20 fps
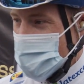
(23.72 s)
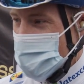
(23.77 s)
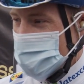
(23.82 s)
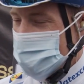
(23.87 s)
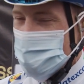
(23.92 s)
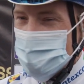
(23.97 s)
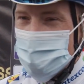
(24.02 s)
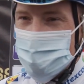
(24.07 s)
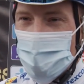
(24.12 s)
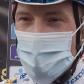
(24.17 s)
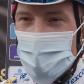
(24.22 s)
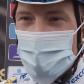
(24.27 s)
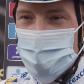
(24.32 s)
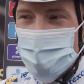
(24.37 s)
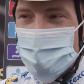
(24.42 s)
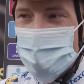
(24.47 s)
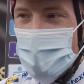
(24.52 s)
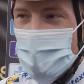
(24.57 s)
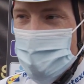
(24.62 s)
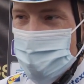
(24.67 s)
I was
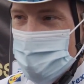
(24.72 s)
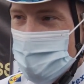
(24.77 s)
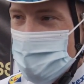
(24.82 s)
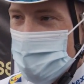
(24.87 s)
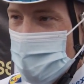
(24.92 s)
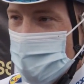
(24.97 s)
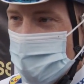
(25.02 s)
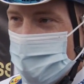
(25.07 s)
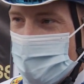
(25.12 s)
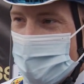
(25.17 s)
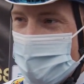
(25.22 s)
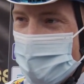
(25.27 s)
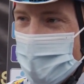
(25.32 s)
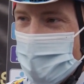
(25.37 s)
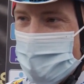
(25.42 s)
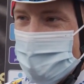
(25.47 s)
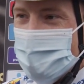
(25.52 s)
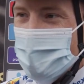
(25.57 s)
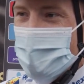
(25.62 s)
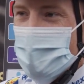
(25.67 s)
disappointed with that, but hopefully
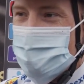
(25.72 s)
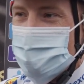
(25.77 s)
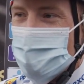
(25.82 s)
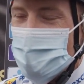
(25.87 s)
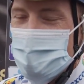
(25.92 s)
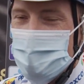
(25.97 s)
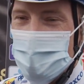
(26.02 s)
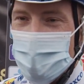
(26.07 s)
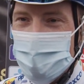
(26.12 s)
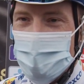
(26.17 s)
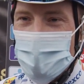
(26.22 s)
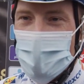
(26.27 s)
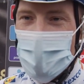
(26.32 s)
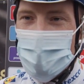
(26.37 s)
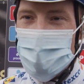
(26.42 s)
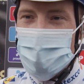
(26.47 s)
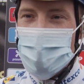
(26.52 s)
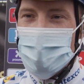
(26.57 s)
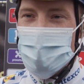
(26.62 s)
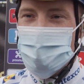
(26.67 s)
that uh, brushed off the
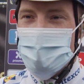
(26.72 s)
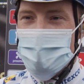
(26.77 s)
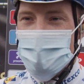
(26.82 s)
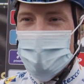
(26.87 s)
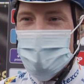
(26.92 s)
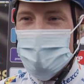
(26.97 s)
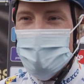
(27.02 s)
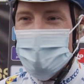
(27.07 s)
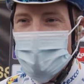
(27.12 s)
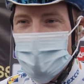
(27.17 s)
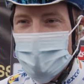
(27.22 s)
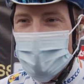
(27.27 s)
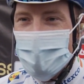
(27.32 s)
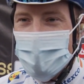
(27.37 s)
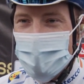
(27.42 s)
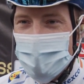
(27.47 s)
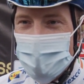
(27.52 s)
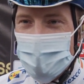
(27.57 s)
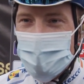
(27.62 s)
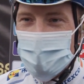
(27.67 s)
cobwebs and
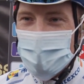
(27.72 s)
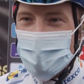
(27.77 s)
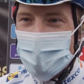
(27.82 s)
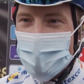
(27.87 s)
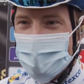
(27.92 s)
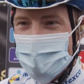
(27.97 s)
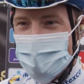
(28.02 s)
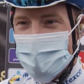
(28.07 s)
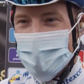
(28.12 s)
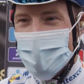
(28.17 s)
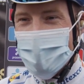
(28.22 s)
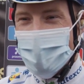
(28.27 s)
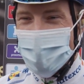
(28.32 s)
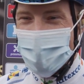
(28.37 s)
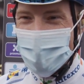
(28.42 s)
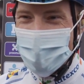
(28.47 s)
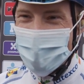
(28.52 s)
uh, I can go again today.